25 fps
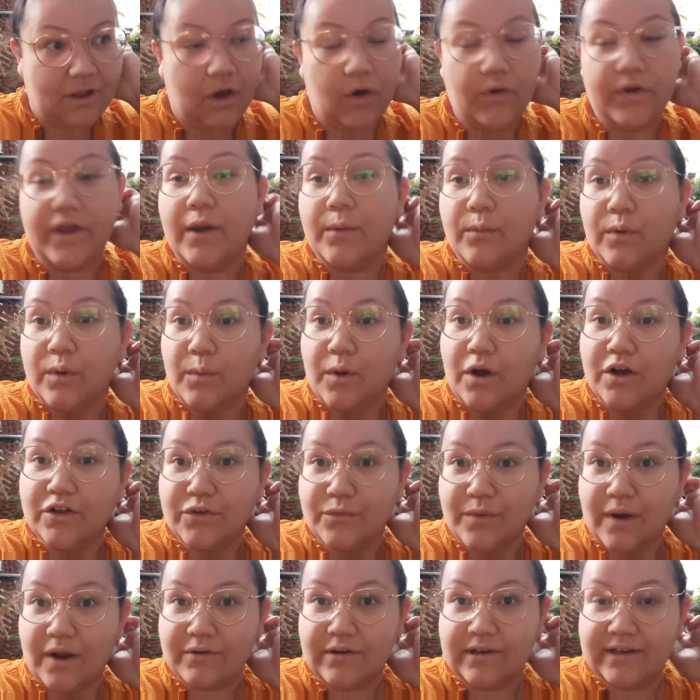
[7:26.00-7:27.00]
Oh yeah, we walked
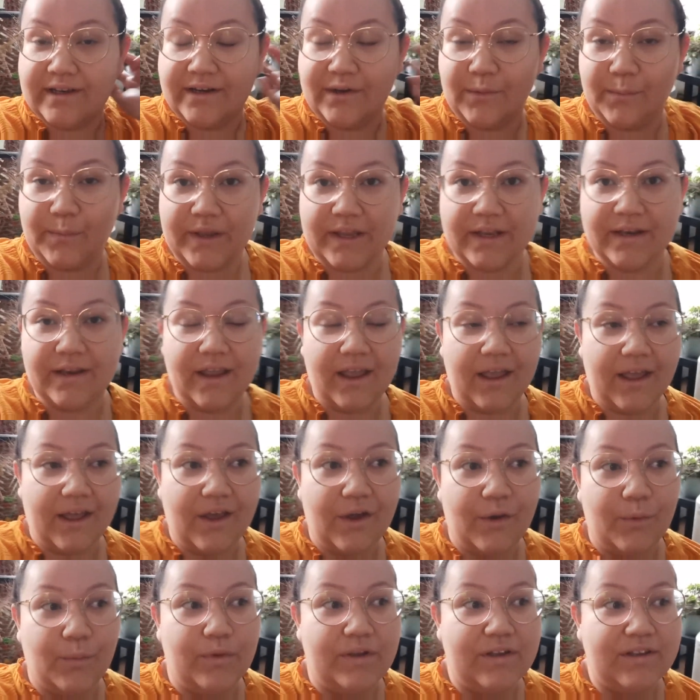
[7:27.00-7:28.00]
around a little bit.
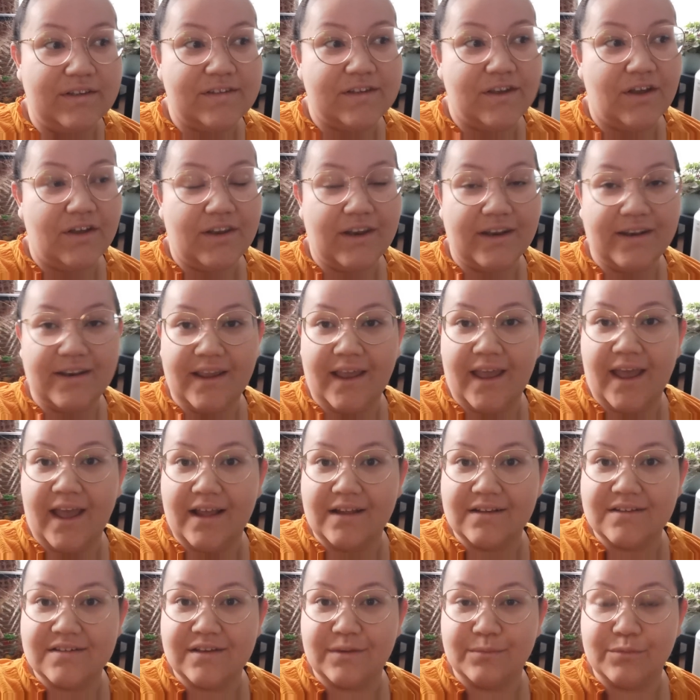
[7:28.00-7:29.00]
We saw that they
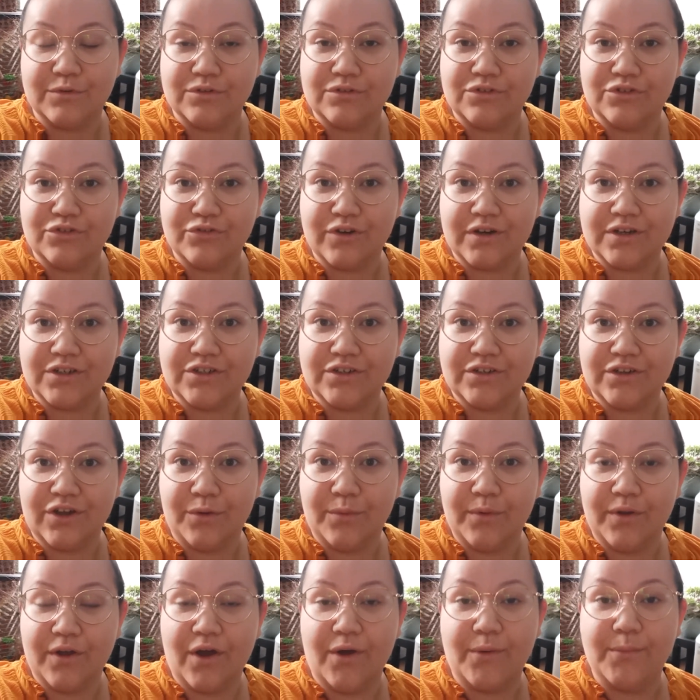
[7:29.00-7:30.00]
had some construction
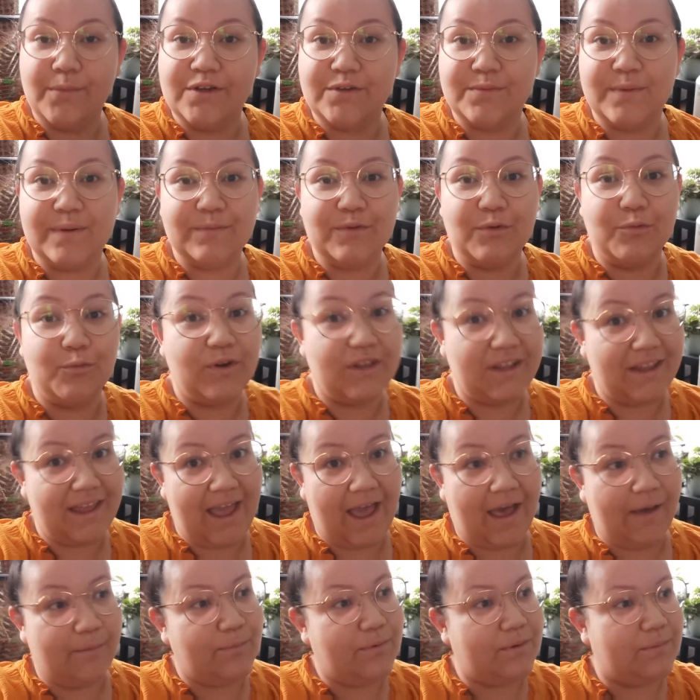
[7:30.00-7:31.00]
going on, which made me really
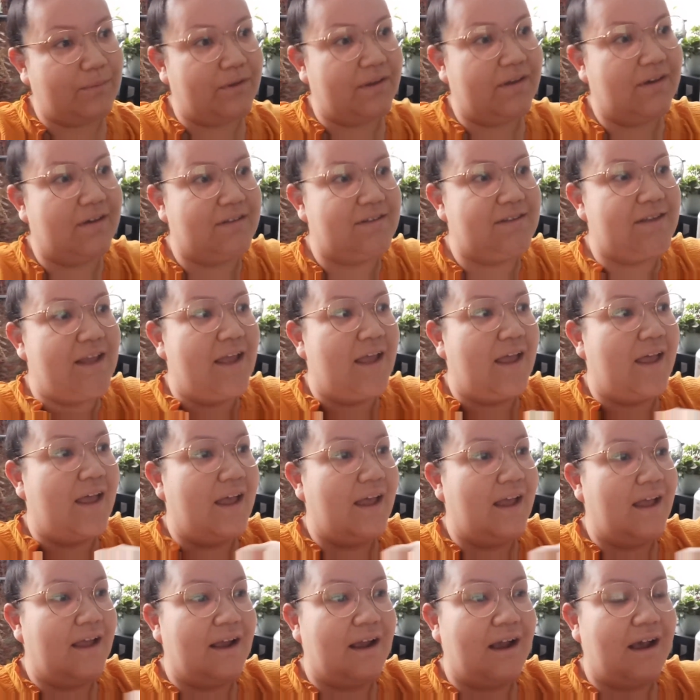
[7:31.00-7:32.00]
happy because
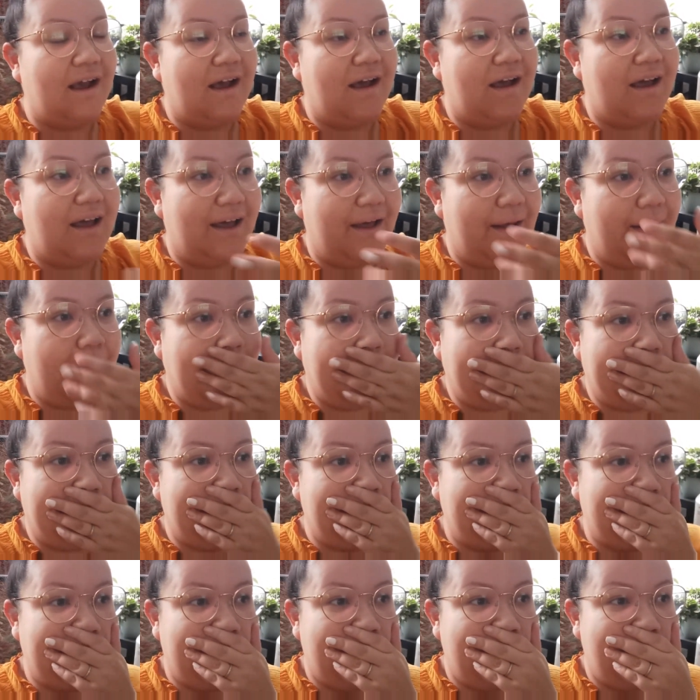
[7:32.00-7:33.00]

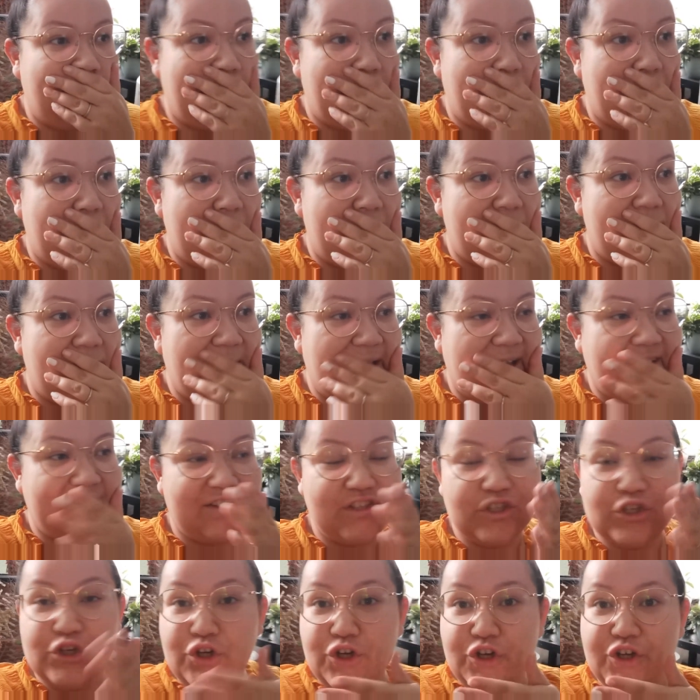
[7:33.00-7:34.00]
um,
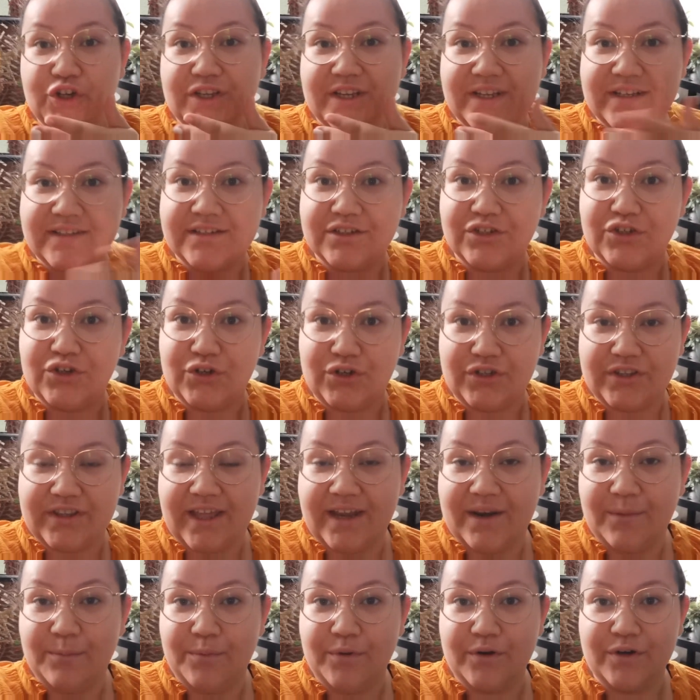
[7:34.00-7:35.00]
it's good. It's a good
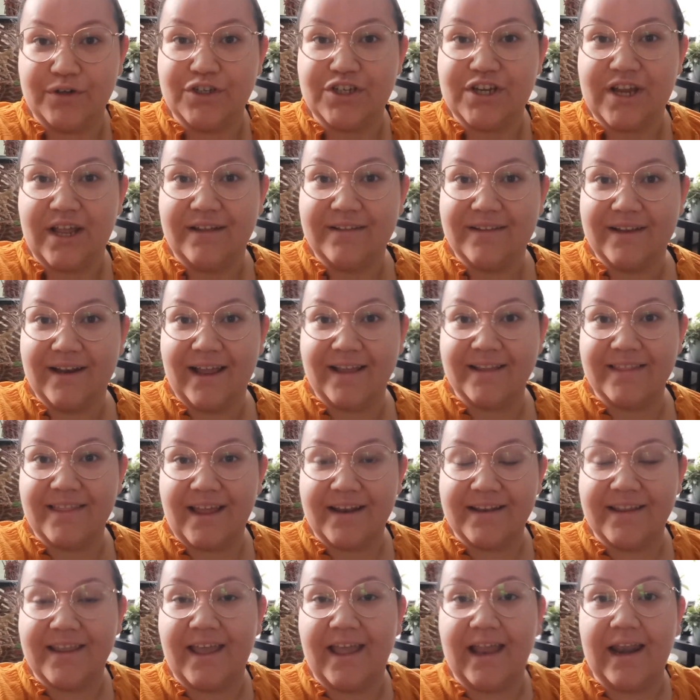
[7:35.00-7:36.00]
that a bird shelter like
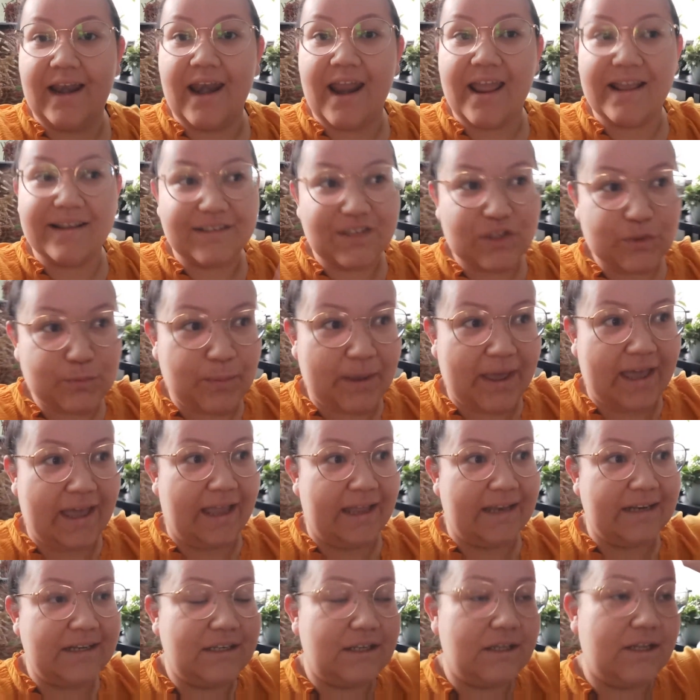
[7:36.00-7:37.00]
that can
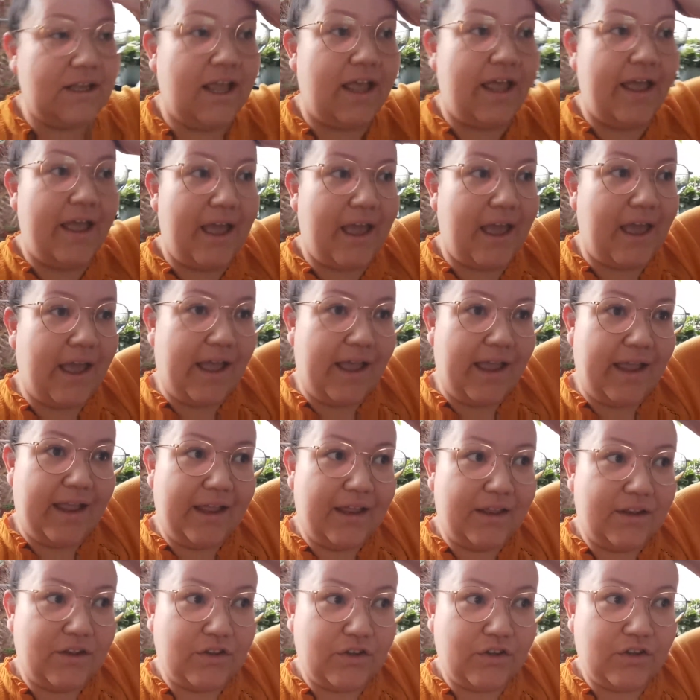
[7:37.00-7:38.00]
expand
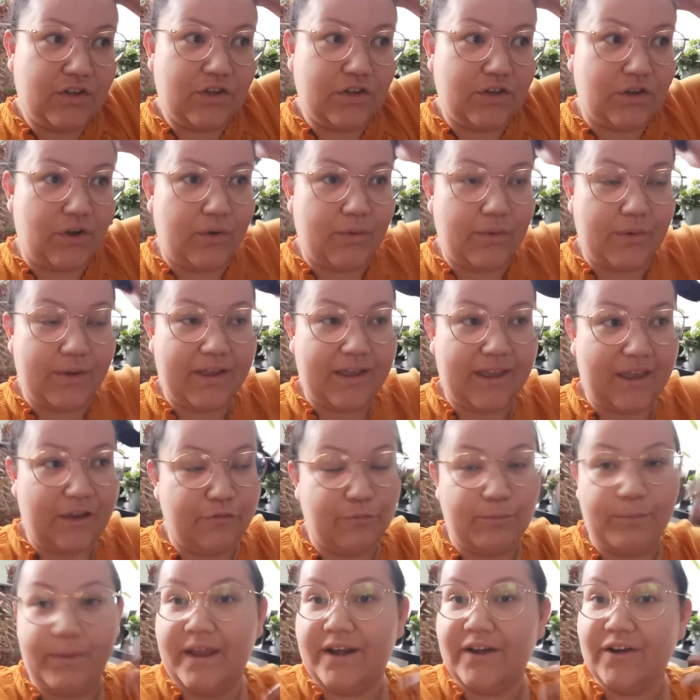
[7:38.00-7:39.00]
and, you know,
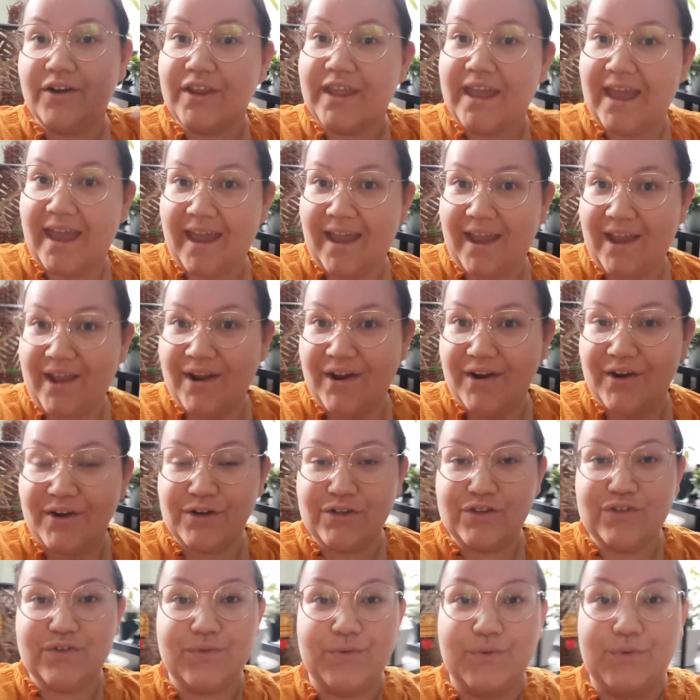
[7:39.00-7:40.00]
give better care
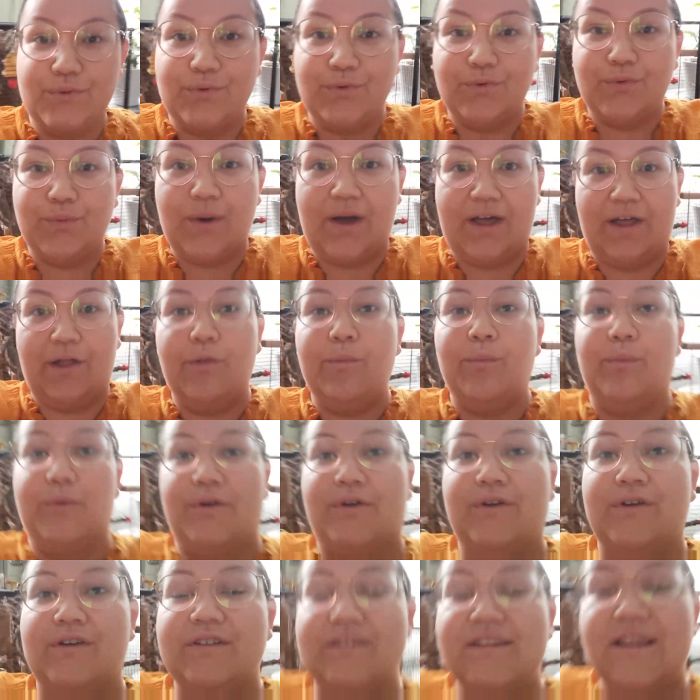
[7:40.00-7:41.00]
to wild
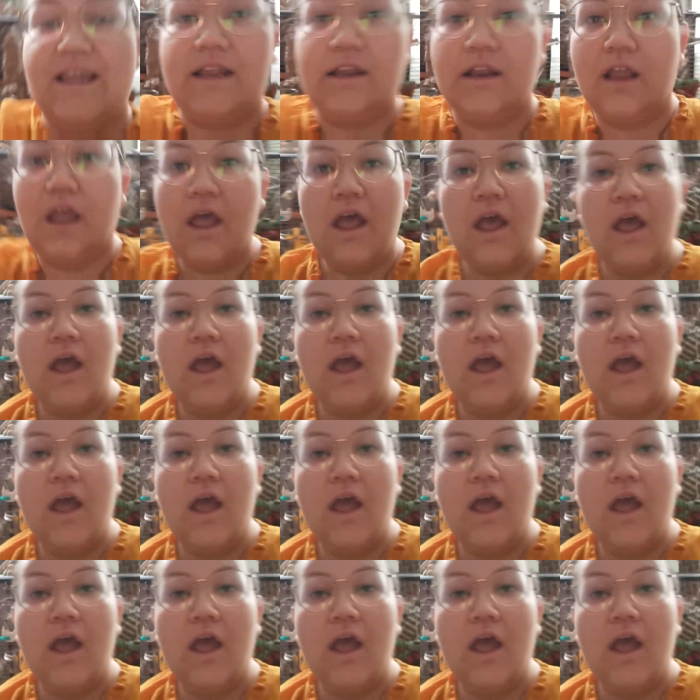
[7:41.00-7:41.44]
birds. And